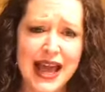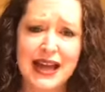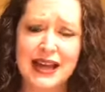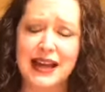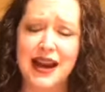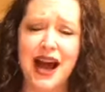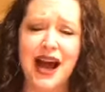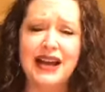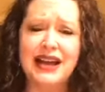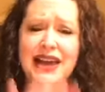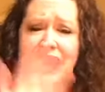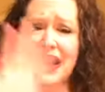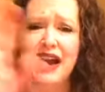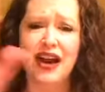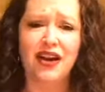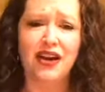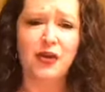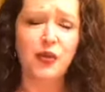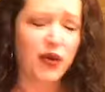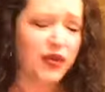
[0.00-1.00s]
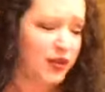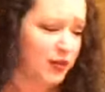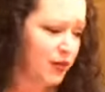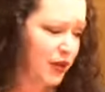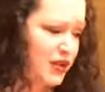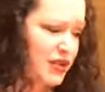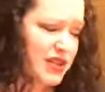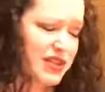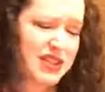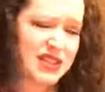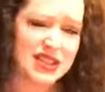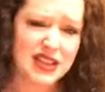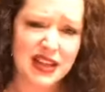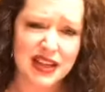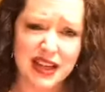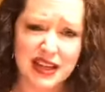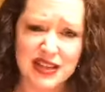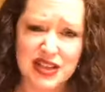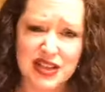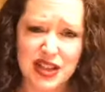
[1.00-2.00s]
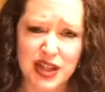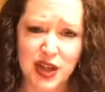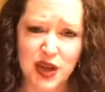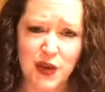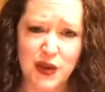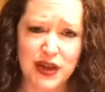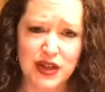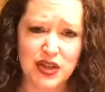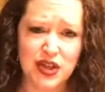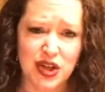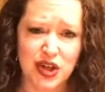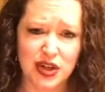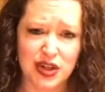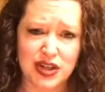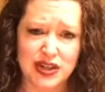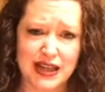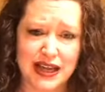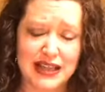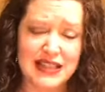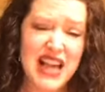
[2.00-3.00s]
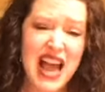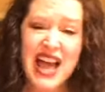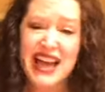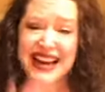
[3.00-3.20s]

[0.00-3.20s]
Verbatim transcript: not caring what the person sitting next to you in church thinks,